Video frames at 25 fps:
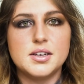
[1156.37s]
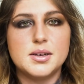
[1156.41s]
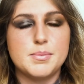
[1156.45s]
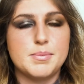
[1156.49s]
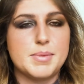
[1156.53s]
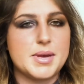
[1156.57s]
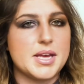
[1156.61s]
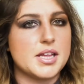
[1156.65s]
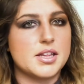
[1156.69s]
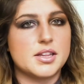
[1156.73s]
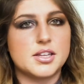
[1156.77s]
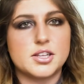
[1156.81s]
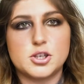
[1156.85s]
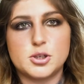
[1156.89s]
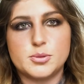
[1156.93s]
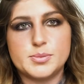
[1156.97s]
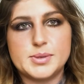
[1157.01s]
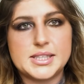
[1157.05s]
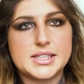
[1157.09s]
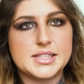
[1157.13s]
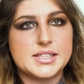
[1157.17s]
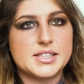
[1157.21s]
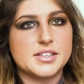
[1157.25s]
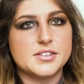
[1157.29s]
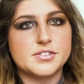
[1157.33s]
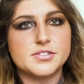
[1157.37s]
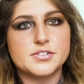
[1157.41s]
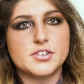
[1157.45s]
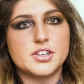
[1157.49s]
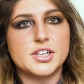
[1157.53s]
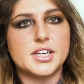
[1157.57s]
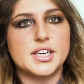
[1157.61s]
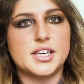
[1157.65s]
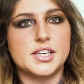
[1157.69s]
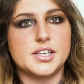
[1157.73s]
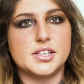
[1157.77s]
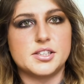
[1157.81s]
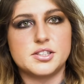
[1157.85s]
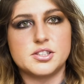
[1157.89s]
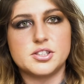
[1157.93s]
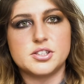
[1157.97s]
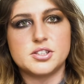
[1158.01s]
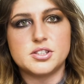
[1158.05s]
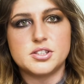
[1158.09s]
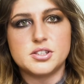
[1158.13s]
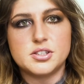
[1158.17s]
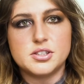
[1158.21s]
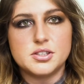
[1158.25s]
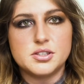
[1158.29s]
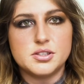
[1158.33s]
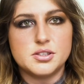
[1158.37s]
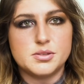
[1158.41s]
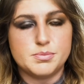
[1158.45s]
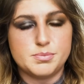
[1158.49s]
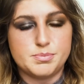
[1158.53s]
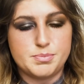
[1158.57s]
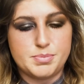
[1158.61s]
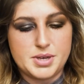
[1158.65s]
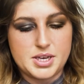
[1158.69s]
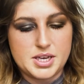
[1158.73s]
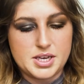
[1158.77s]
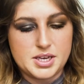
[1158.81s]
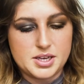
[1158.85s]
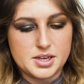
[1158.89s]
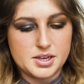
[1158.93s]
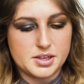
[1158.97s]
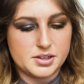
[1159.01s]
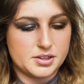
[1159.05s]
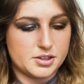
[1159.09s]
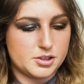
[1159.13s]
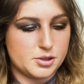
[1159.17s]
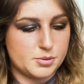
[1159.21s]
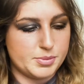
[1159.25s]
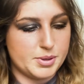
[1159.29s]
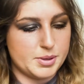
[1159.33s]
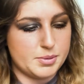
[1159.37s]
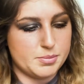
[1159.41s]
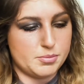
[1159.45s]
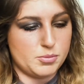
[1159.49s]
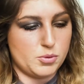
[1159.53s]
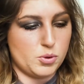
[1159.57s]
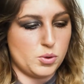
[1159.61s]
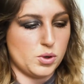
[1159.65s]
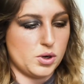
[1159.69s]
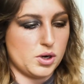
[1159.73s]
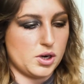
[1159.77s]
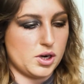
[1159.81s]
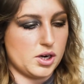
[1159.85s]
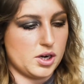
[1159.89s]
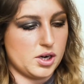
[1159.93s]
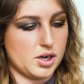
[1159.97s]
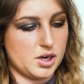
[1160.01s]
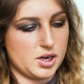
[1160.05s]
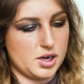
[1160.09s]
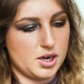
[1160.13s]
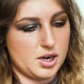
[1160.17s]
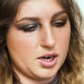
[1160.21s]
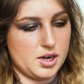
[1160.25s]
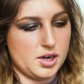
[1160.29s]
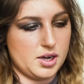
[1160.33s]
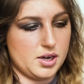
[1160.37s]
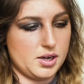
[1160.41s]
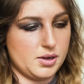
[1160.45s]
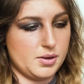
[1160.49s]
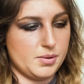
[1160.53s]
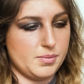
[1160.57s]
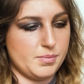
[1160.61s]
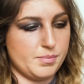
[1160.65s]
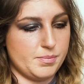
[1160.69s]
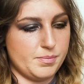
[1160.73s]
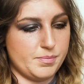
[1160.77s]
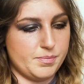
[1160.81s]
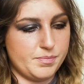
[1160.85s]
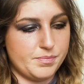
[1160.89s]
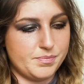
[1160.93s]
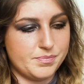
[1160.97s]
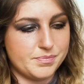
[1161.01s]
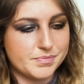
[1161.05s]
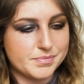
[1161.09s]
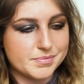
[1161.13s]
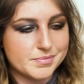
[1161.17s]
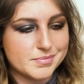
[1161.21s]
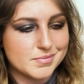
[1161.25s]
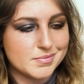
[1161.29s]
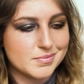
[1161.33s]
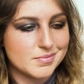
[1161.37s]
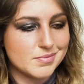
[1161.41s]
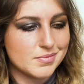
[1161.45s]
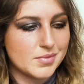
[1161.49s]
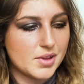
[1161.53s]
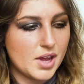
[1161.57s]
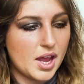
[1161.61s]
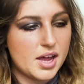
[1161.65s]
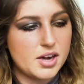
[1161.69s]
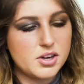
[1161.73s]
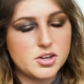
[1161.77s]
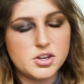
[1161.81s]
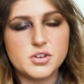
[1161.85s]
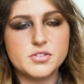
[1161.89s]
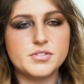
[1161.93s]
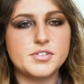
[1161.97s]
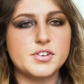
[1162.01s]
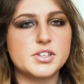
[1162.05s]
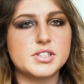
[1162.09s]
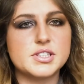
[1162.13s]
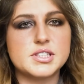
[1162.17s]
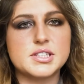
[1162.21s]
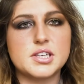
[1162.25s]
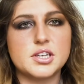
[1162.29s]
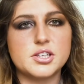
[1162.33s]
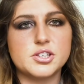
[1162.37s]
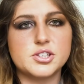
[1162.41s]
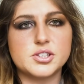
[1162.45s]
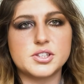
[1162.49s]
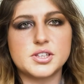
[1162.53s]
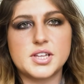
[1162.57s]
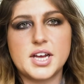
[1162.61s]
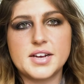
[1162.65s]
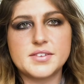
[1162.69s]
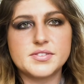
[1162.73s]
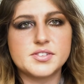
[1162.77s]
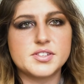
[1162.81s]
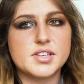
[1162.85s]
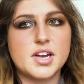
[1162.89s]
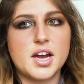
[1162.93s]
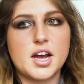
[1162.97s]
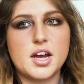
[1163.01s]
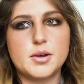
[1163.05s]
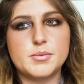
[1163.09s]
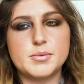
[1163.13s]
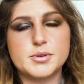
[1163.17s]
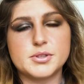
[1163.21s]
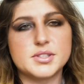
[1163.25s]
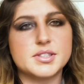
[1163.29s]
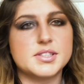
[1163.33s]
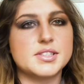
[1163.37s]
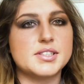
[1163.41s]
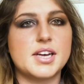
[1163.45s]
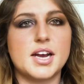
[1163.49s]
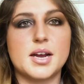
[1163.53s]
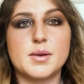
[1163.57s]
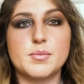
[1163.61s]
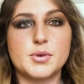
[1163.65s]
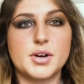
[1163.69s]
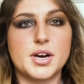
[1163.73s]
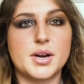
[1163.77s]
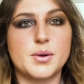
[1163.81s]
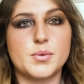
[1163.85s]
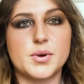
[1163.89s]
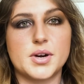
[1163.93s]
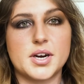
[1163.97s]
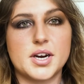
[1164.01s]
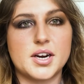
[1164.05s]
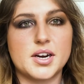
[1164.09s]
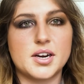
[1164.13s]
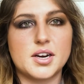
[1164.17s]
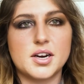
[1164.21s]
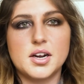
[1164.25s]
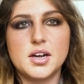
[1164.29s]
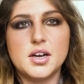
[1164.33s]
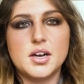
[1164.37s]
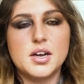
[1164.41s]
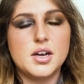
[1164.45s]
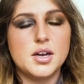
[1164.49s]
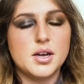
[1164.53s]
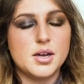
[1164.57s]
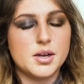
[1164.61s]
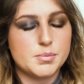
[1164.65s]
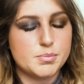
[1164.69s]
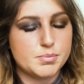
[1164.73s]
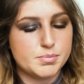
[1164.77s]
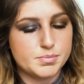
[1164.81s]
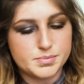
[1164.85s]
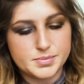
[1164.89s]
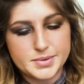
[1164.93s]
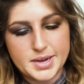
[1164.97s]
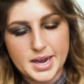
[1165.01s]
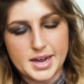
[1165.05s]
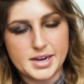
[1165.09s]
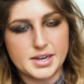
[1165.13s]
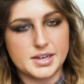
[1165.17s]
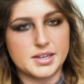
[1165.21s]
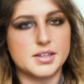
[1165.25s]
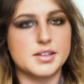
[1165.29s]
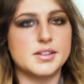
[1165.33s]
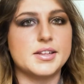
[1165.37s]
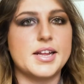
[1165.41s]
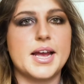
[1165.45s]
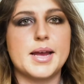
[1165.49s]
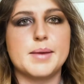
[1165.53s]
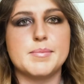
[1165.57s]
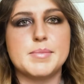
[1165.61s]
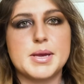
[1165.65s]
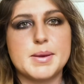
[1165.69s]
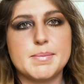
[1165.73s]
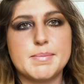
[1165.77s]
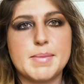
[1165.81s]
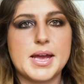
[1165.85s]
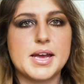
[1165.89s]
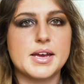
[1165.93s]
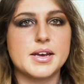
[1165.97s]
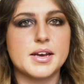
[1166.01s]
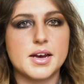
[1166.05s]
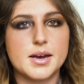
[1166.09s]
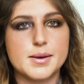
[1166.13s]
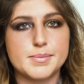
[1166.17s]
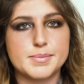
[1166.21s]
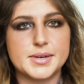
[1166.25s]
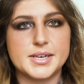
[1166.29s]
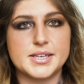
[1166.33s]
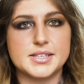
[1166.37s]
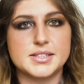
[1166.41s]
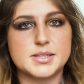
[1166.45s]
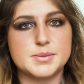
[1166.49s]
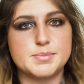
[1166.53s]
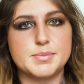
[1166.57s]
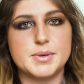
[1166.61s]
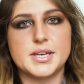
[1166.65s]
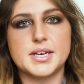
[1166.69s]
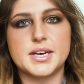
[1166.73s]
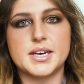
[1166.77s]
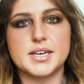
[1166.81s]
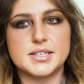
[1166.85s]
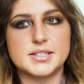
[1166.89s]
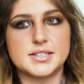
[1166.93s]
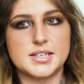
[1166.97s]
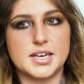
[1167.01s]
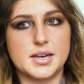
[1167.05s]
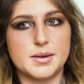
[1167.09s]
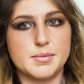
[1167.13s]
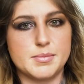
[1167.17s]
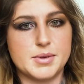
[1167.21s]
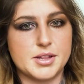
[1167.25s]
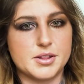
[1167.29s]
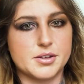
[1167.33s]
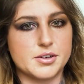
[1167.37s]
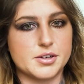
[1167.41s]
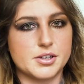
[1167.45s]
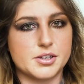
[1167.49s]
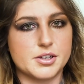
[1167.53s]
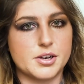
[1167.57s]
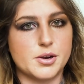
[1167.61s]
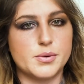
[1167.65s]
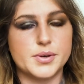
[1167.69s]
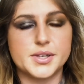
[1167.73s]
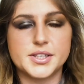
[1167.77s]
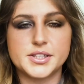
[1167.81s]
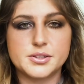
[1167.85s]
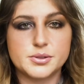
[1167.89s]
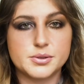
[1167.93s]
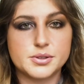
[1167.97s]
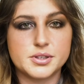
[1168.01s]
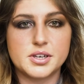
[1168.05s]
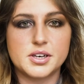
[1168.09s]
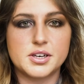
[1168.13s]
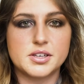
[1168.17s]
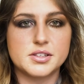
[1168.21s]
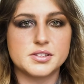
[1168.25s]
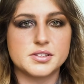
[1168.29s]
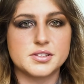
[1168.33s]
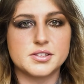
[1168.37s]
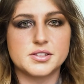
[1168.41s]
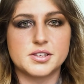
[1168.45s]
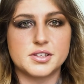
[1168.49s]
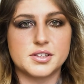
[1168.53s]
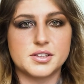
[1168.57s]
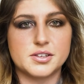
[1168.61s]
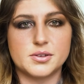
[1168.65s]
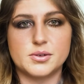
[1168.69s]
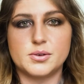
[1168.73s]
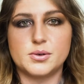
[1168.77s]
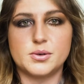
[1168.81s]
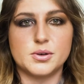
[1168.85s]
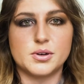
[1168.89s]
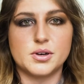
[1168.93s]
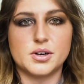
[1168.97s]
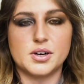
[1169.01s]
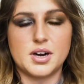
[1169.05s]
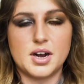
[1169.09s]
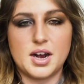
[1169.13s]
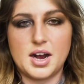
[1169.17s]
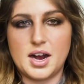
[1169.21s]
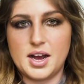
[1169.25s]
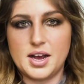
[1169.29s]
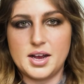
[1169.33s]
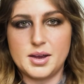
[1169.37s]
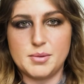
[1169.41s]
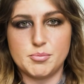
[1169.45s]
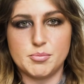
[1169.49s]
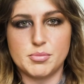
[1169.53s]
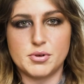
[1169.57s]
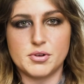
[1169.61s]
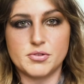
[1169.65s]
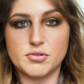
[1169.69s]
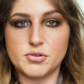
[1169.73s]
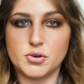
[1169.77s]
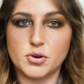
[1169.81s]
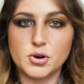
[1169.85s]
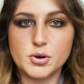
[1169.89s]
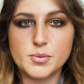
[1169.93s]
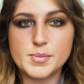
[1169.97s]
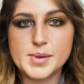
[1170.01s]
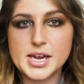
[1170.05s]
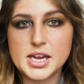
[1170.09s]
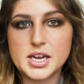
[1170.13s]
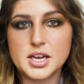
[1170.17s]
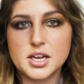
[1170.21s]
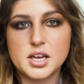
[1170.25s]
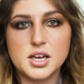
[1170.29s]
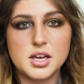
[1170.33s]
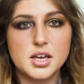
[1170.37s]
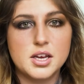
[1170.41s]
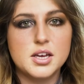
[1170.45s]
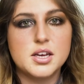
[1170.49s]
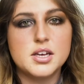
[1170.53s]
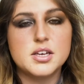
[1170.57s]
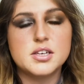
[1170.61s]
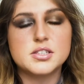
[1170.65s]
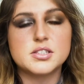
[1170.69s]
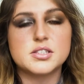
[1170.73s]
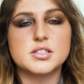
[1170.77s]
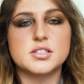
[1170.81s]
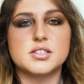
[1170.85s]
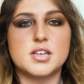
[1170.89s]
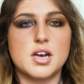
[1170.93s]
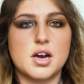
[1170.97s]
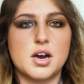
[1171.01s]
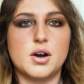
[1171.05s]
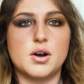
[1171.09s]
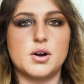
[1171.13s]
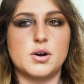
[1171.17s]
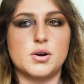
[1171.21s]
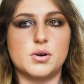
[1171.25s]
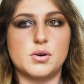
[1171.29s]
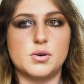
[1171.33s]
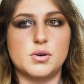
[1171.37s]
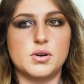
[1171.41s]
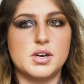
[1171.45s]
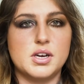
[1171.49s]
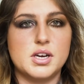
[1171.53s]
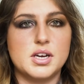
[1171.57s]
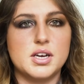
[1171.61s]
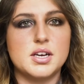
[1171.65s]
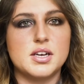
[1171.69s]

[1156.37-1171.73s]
be a little bit different, be a little bit more, I don't know, focused on your lifestyle. Most of the time when I wear kind of glammy makeup, it's because I'm either going to a concert or I'm performing. So